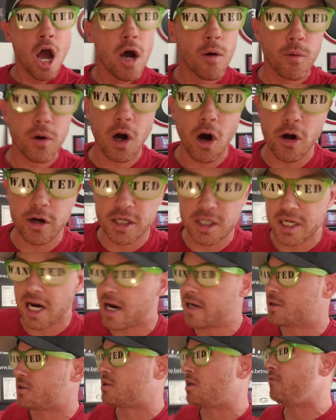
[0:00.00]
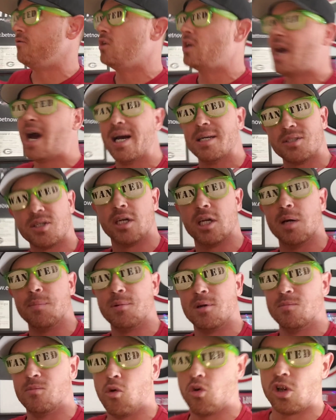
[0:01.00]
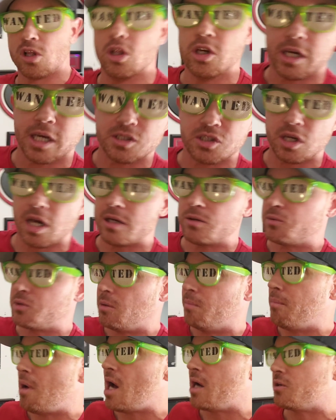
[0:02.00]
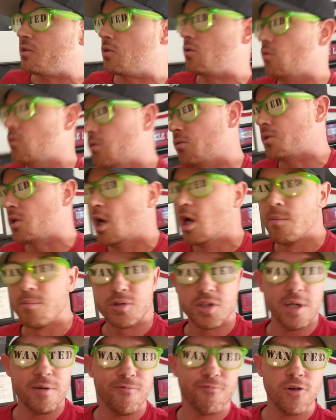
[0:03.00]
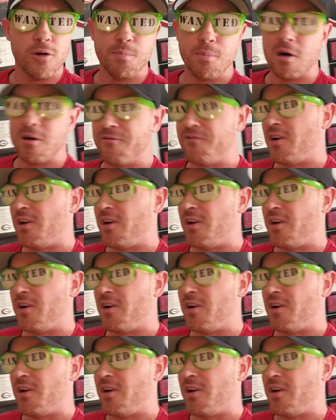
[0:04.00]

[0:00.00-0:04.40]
With all this kind of stuff, you guys get up in the morning, look at schedules and box scores, pretend football